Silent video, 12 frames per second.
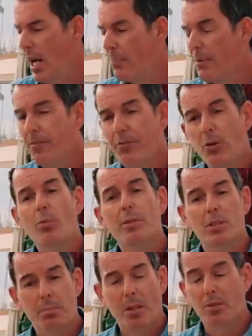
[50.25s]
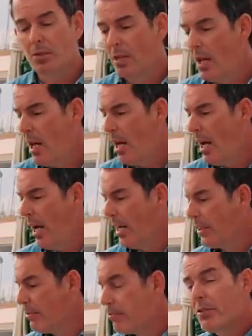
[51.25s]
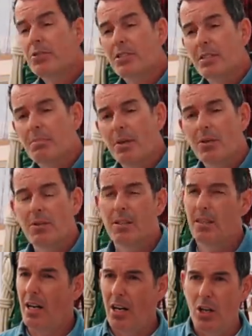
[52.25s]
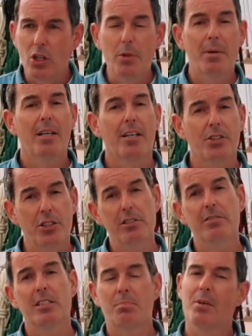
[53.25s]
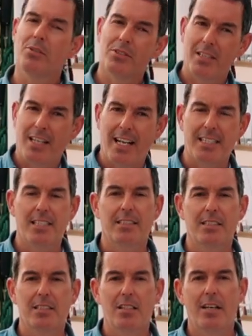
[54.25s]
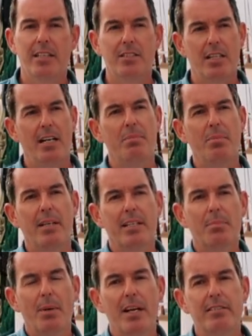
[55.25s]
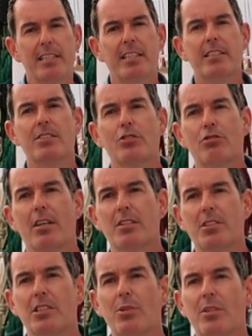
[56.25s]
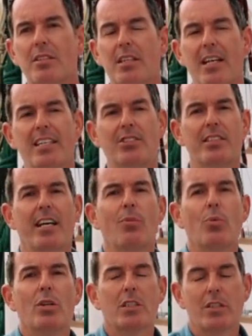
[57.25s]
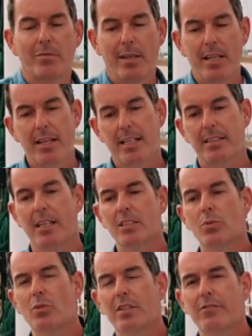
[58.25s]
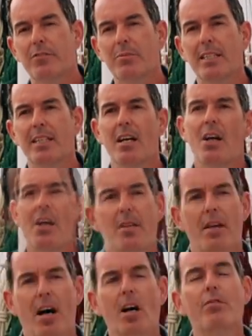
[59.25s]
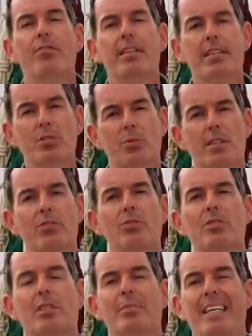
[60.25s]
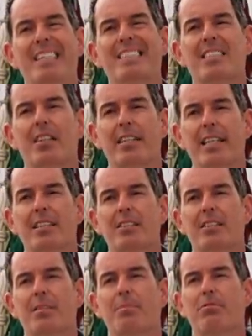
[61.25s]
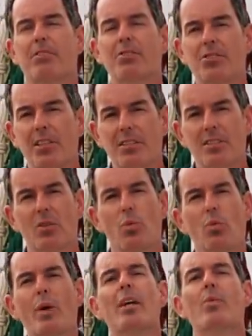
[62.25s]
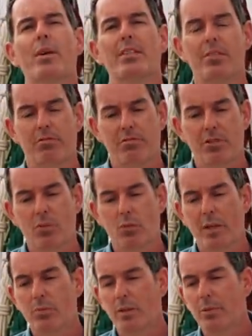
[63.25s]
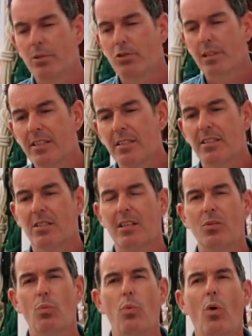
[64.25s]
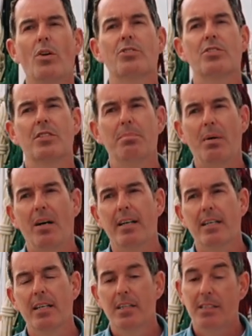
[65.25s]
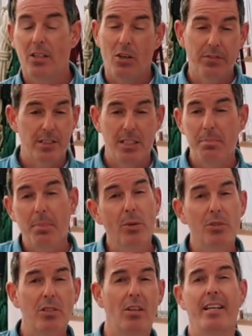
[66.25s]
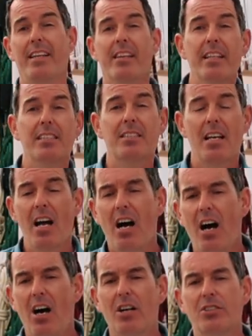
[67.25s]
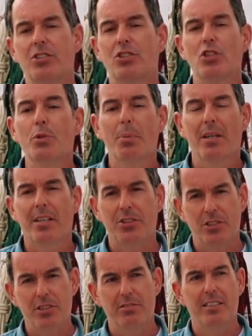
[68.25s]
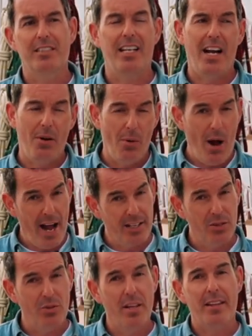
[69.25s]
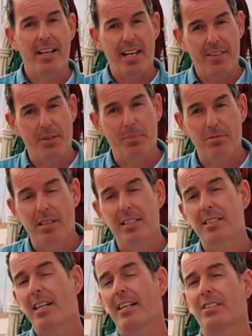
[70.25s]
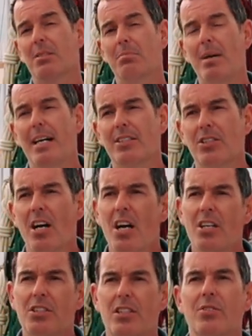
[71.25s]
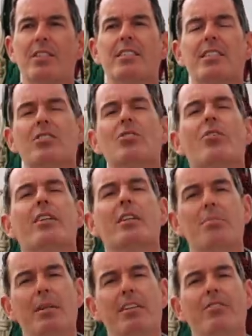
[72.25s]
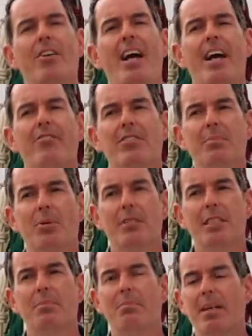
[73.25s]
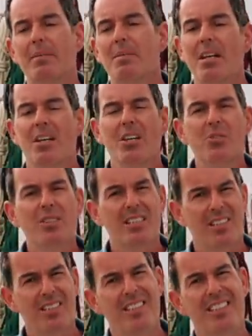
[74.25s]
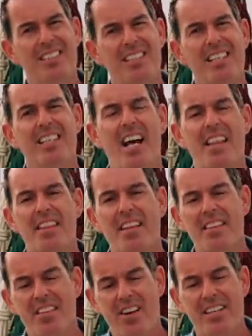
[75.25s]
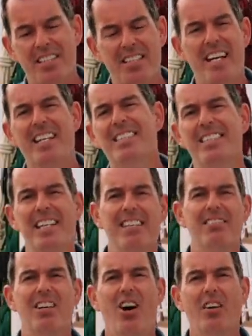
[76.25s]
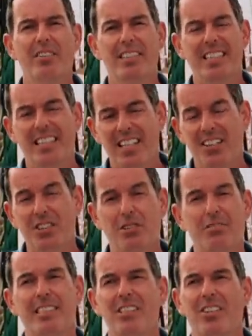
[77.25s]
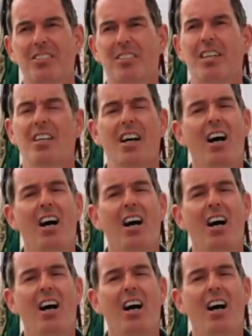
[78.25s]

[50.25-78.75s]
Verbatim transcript: a performance boat, a cruising boat, uber luxurious boats, classic designs, and by comparing and contrasting, you can think, actually, that works for me, that doesn't work for me, Hopefully this will give you some insight into the process that we went through when we were to decide what to buy. Now obviously boats like this are super luxurious and they have the price tag to match. So this is not going to be for everybody, but who doesn't like seeing the nice interior of a luxury yacht?